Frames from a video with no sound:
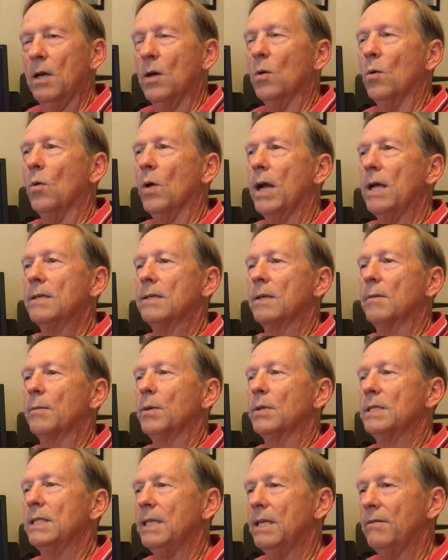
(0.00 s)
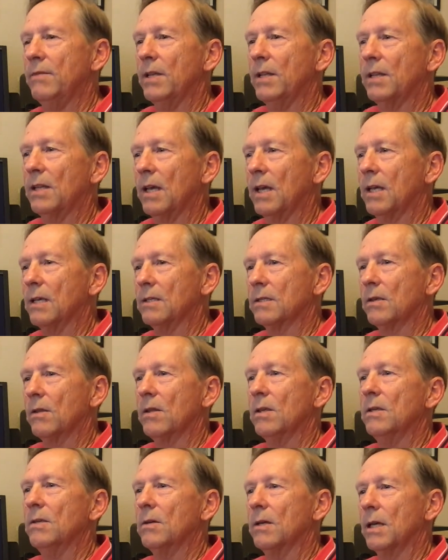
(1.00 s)
ways of perceiving things so
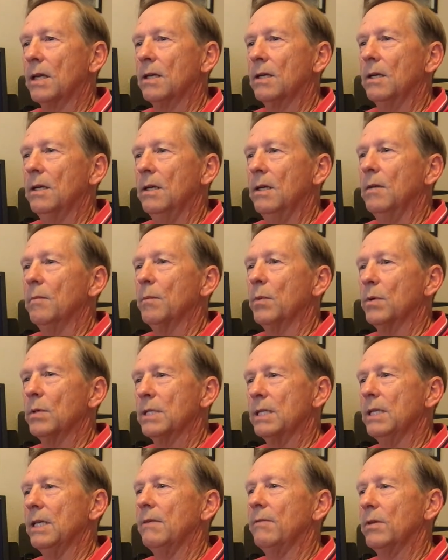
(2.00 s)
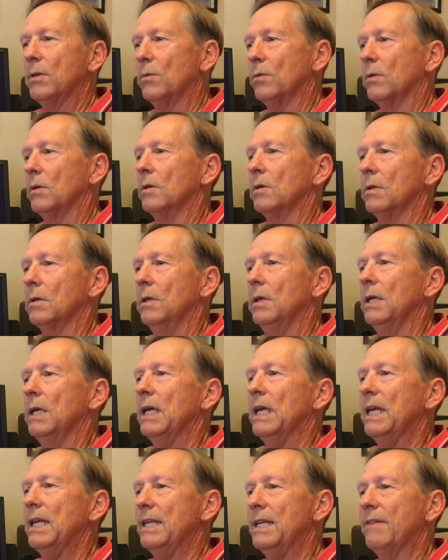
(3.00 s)
that you can perceive the world
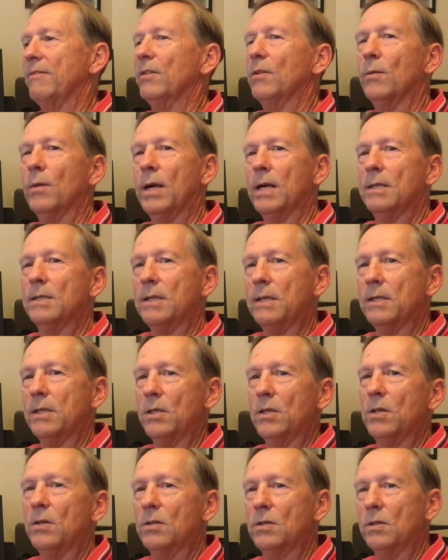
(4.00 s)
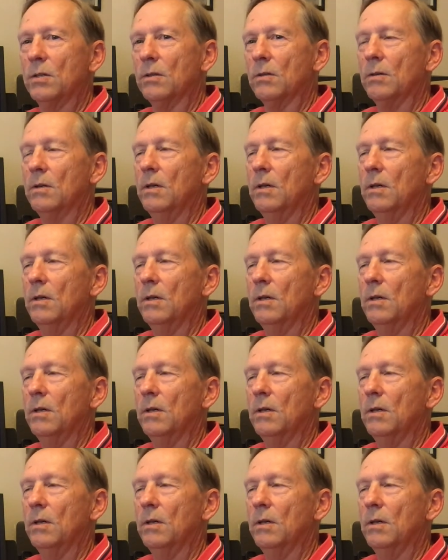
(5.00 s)
in different ways than you used to.